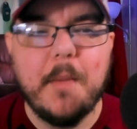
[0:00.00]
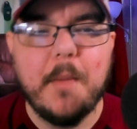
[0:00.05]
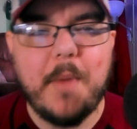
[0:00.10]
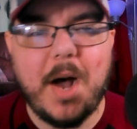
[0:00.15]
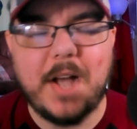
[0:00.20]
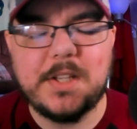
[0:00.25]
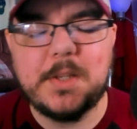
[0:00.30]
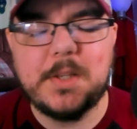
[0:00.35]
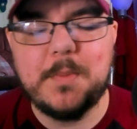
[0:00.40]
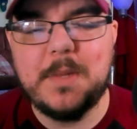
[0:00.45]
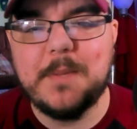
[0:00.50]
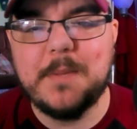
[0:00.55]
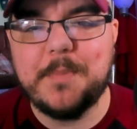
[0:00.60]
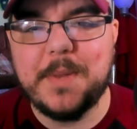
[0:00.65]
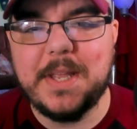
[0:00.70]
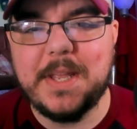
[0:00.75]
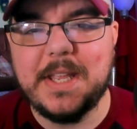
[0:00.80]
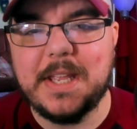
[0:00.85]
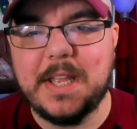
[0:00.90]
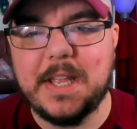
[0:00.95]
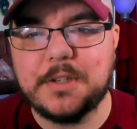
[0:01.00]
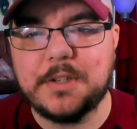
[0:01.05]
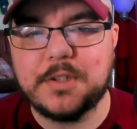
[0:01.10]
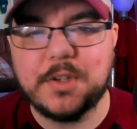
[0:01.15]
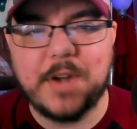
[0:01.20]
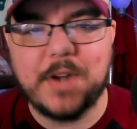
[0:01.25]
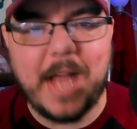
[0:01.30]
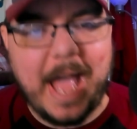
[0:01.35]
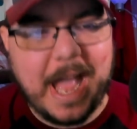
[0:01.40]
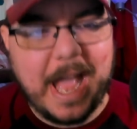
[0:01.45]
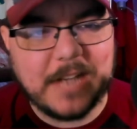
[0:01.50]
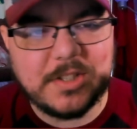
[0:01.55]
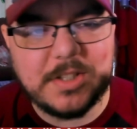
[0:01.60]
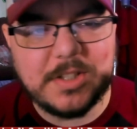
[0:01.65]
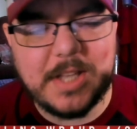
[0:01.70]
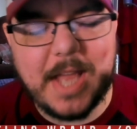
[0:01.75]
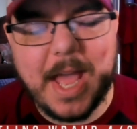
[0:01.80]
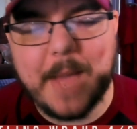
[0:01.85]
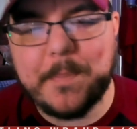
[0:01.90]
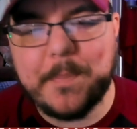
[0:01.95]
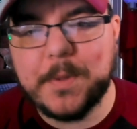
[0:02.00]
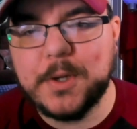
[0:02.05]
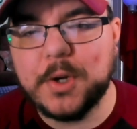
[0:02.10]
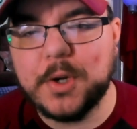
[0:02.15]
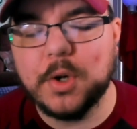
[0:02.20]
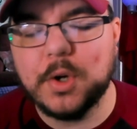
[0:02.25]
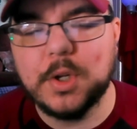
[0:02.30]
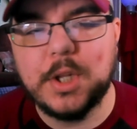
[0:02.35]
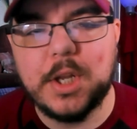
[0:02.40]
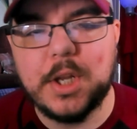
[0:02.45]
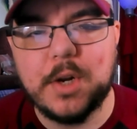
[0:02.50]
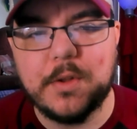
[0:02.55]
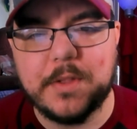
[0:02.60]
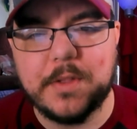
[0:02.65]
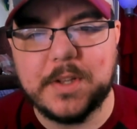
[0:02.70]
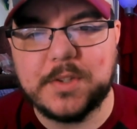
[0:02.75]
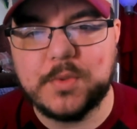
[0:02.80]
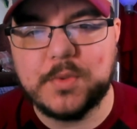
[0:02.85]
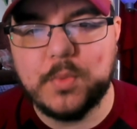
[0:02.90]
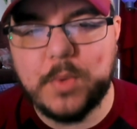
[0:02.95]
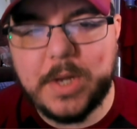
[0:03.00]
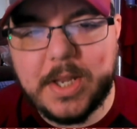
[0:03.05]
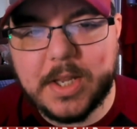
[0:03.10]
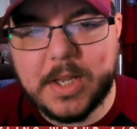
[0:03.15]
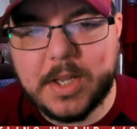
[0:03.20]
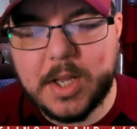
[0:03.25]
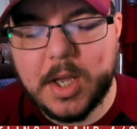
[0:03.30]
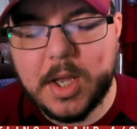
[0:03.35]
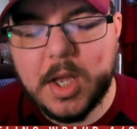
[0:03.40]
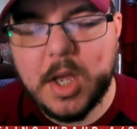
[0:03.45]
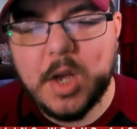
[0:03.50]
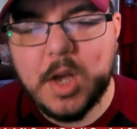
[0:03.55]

possibly being injured actually happened earlier this week